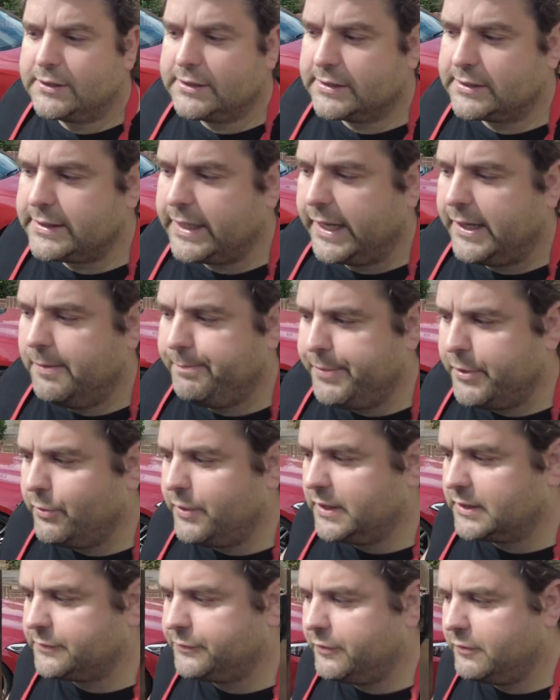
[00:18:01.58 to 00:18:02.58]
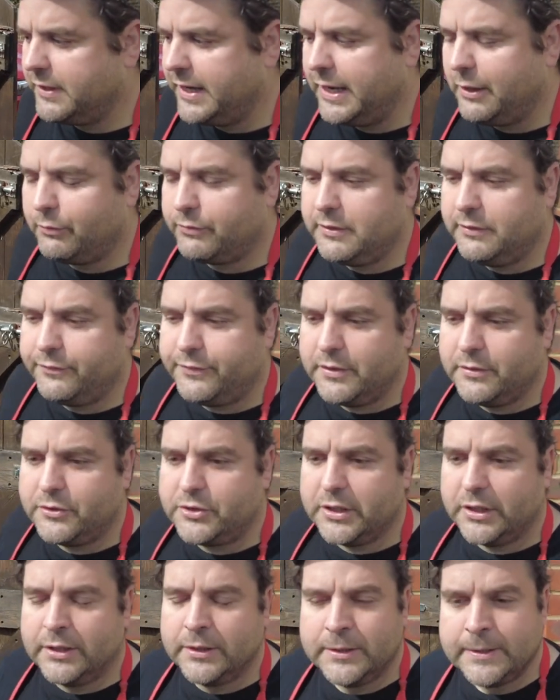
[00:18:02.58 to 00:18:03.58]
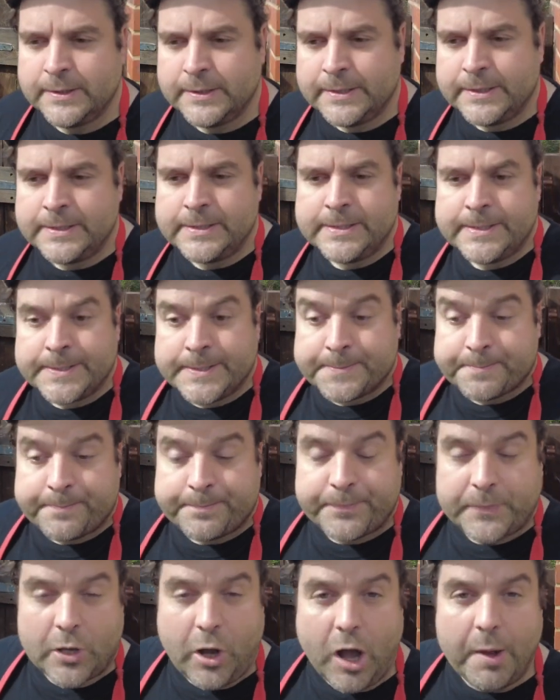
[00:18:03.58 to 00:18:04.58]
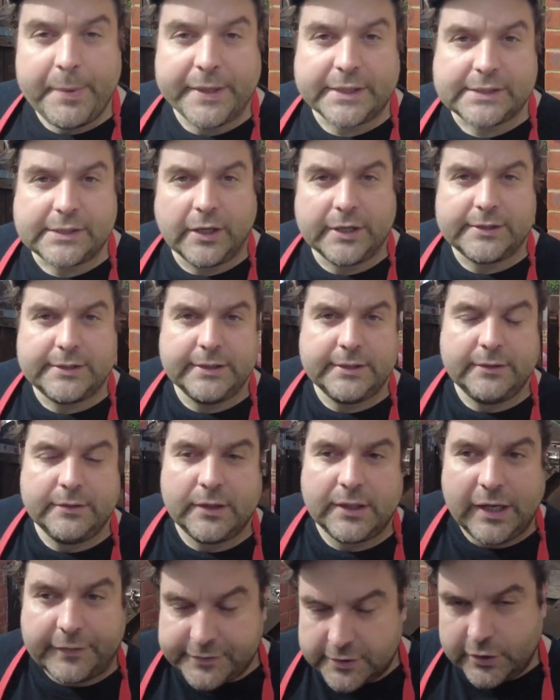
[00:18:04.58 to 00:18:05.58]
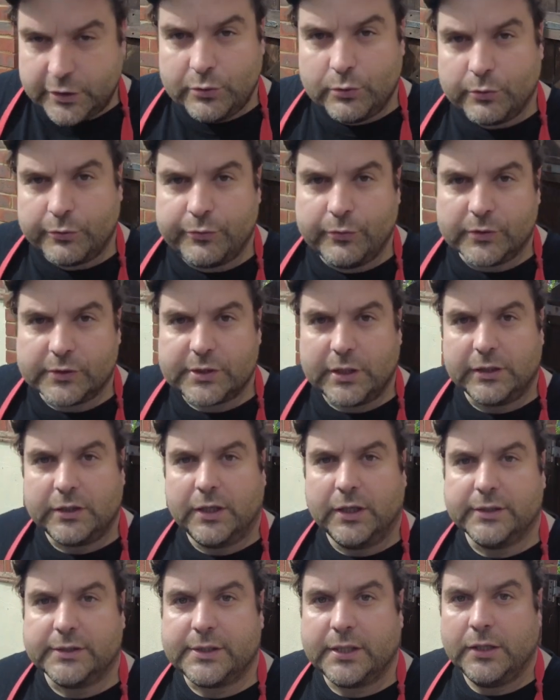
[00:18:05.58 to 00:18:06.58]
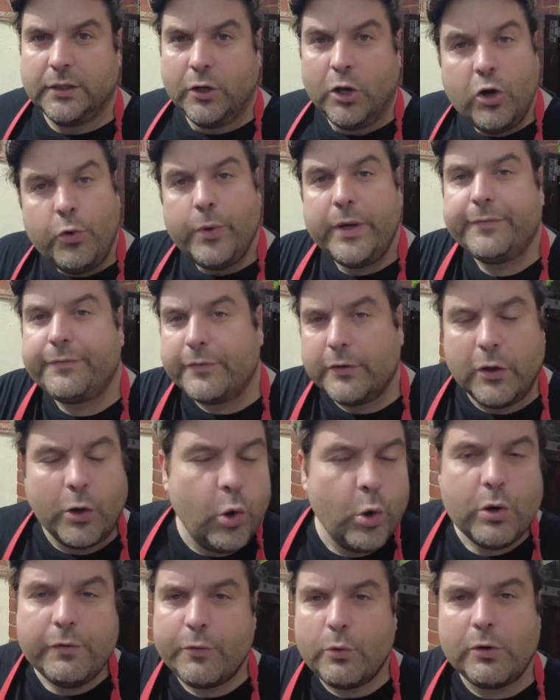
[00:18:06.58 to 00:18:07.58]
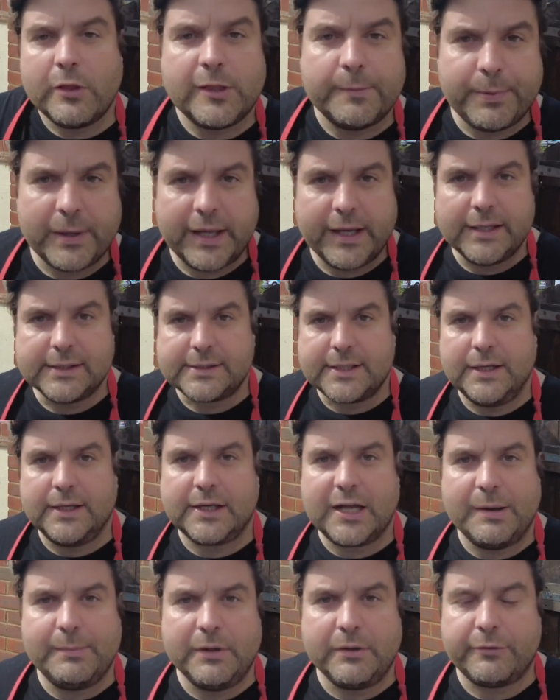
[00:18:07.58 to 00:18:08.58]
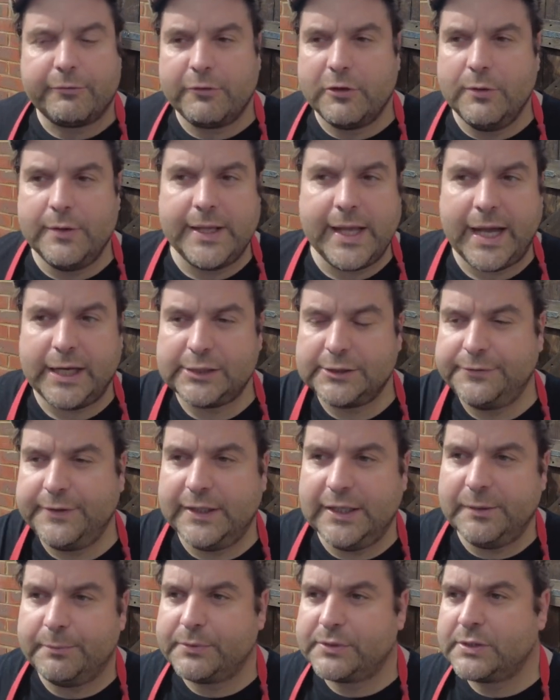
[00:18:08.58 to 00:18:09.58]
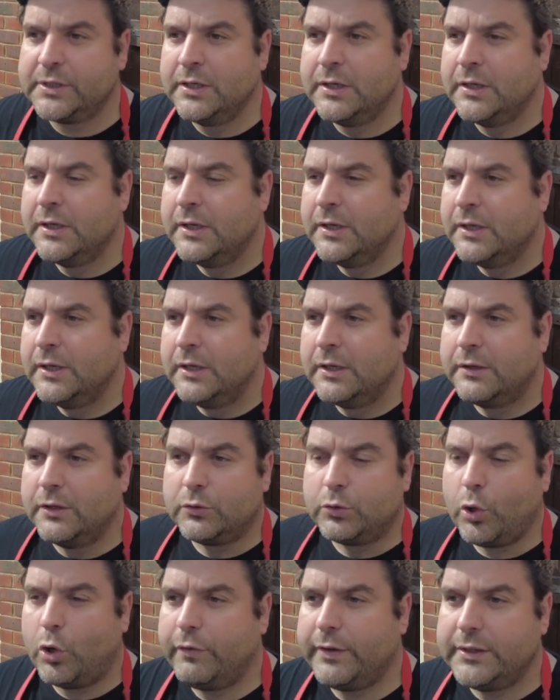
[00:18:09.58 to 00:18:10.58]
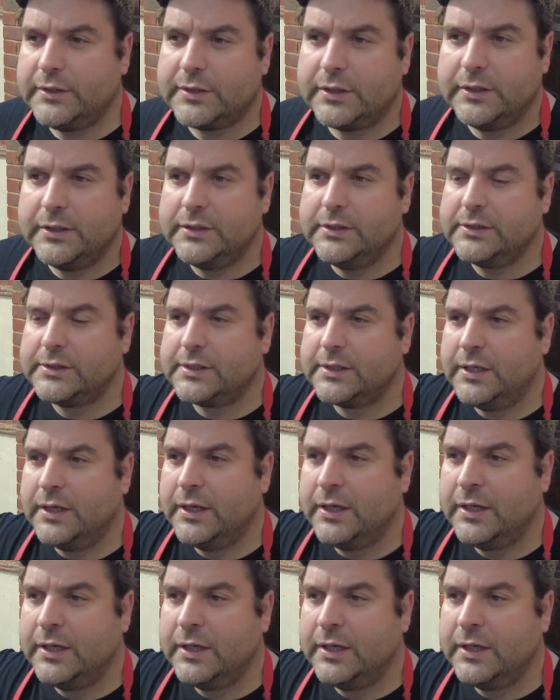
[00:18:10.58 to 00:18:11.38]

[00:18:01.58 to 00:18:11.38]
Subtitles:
sustain and build us for a healthy future. I'm excited. Love to know your thoughts though, guys. Who of all of the players that are coming through, the Ash Phillips, the Dorringtons,